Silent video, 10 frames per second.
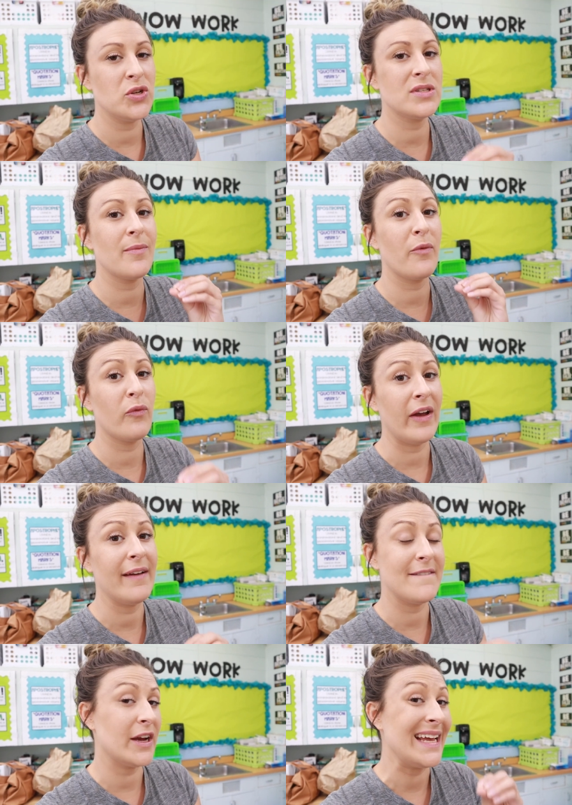to do some
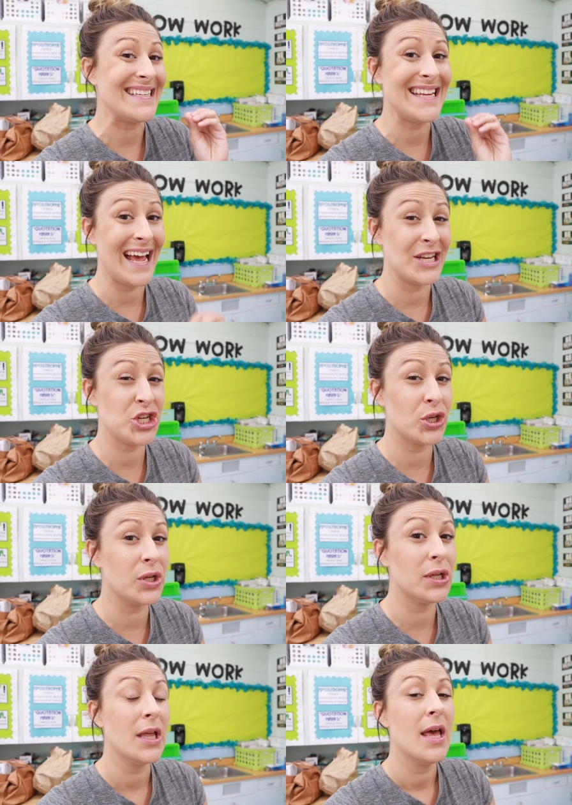very, very
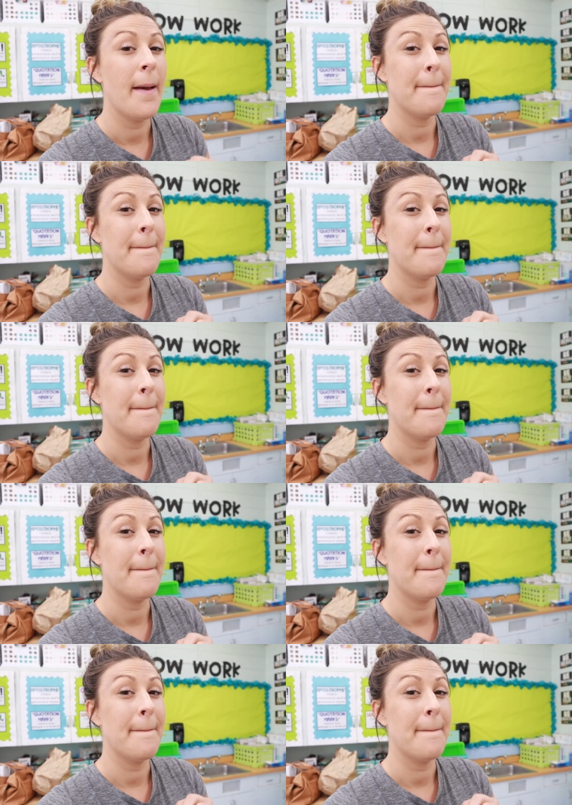intentional,